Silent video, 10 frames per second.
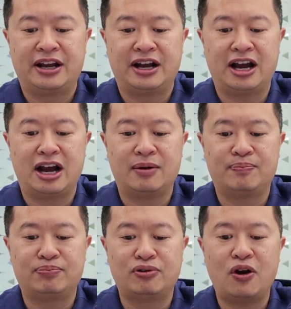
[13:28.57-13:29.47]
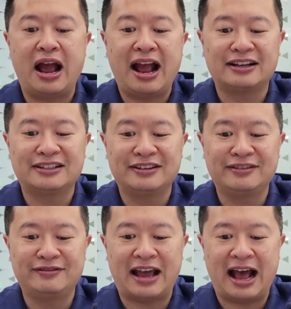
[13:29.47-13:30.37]
Uh,
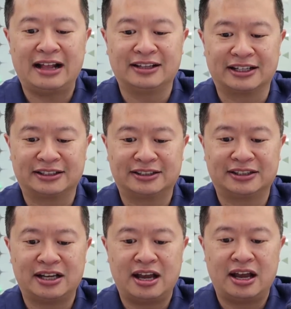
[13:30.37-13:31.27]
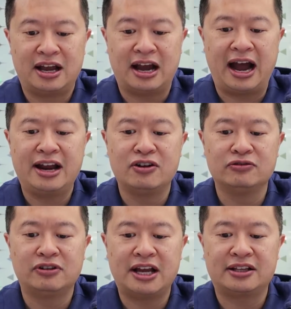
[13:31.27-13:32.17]
proactive Alex. I
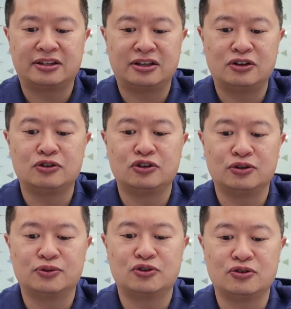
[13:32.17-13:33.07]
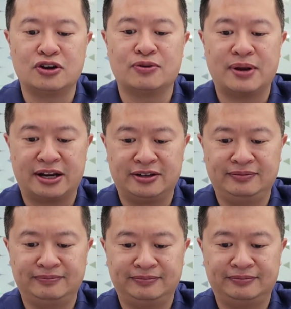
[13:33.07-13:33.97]
don't like the YouTube Studio
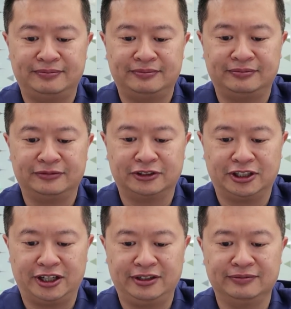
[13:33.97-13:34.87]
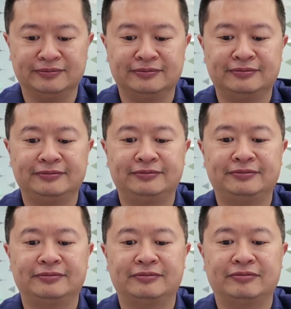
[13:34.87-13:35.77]
Beta. Okay.
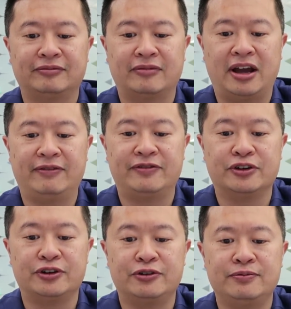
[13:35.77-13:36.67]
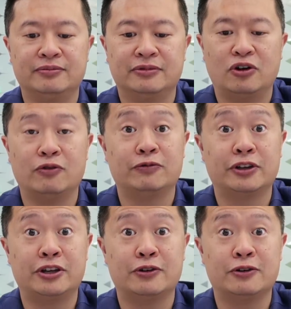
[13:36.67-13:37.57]
I feel you.
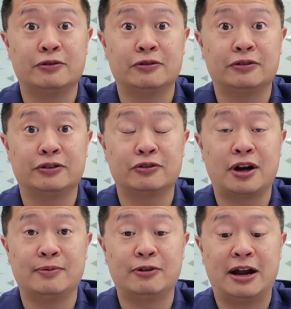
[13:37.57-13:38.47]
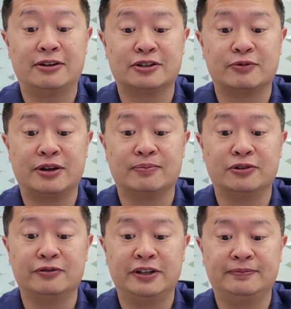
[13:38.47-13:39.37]
Hopefully you'll you'll come around as we
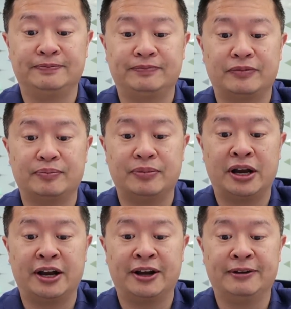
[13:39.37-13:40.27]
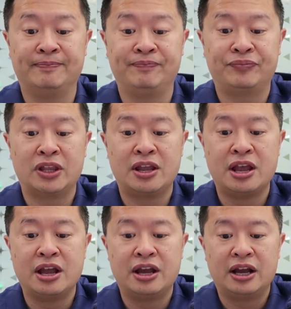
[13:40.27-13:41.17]
improve it. Um,
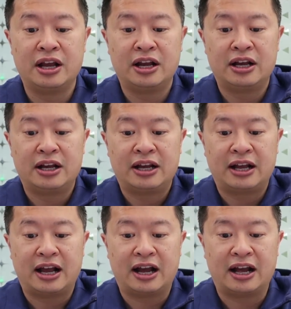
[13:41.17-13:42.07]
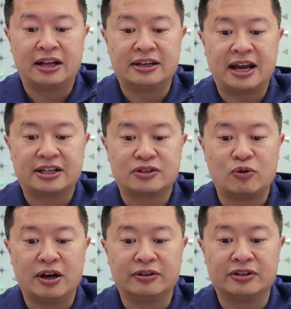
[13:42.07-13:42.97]
uh, next
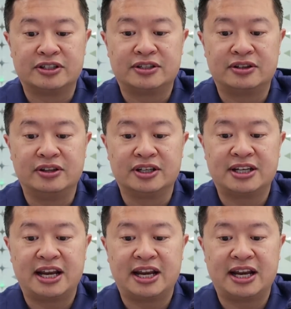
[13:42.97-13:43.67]
one, the